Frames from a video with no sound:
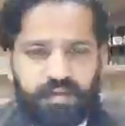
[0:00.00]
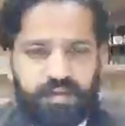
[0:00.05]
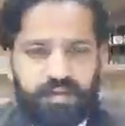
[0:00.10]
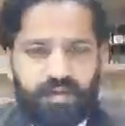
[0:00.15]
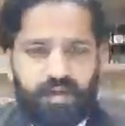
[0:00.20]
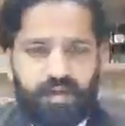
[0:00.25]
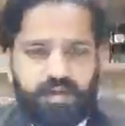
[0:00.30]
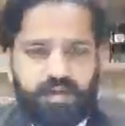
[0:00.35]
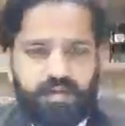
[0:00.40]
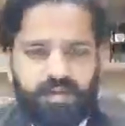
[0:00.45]

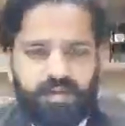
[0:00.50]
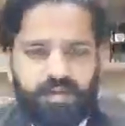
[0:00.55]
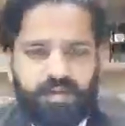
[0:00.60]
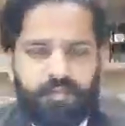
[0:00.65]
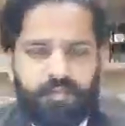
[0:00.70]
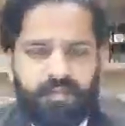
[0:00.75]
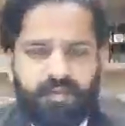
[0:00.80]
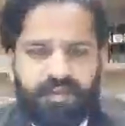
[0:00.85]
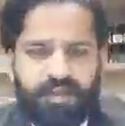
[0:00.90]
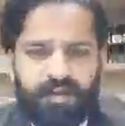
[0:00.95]
Today,
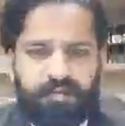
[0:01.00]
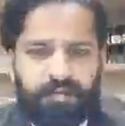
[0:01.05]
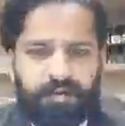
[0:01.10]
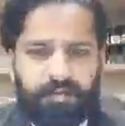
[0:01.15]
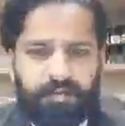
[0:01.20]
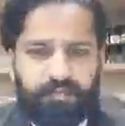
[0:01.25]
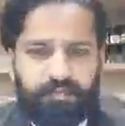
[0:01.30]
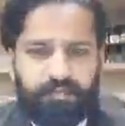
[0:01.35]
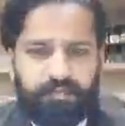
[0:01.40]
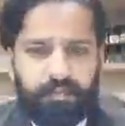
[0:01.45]

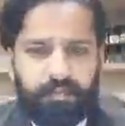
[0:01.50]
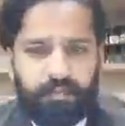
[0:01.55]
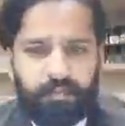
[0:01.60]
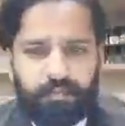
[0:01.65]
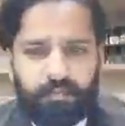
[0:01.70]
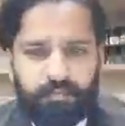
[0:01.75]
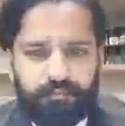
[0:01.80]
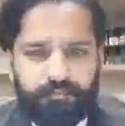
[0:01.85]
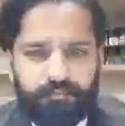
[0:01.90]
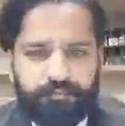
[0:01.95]
lecture number
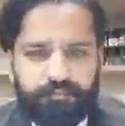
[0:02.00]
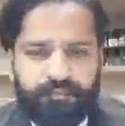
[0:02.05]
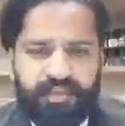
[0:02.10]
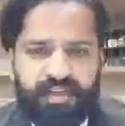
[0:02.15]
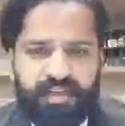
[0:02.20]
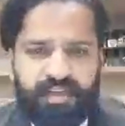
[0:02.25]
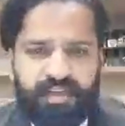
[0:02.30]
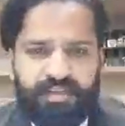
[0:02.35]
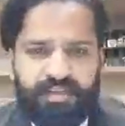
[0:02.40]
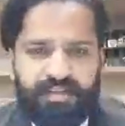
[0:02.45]
7 of
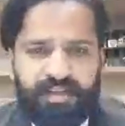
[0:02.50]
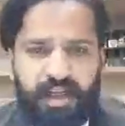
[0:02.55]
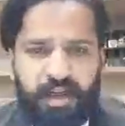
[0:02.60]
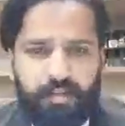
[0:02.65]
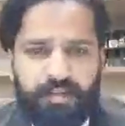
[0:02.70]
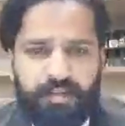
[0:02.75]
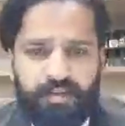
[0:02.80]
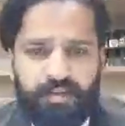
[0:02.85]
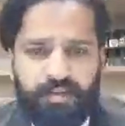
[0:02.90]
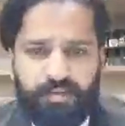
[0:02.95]

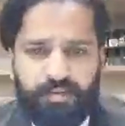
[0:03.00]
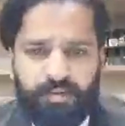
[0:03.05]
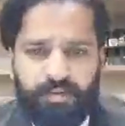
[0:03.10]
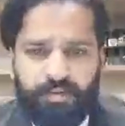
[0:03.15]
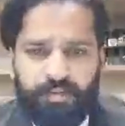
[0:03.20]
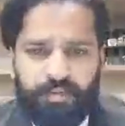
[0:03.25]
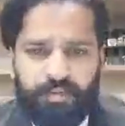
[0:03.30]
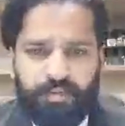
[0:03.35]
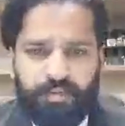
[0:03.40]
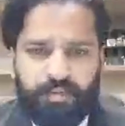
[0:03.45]

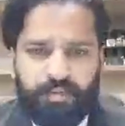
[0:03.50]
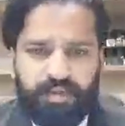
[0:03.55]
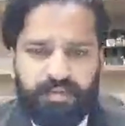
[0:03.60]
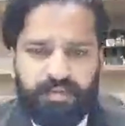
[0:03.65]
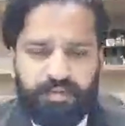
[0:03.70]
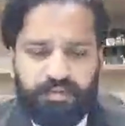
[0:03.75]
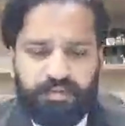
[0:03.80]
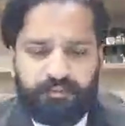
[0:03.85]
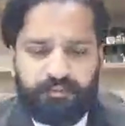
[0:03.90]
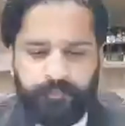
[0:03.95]
Islamic
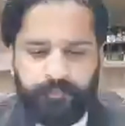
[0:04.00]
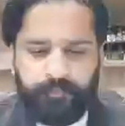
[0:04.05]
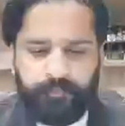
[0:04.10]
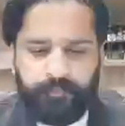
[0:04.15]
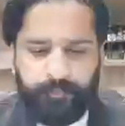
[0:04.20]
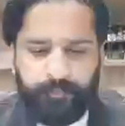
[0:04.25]
Jurisprudence.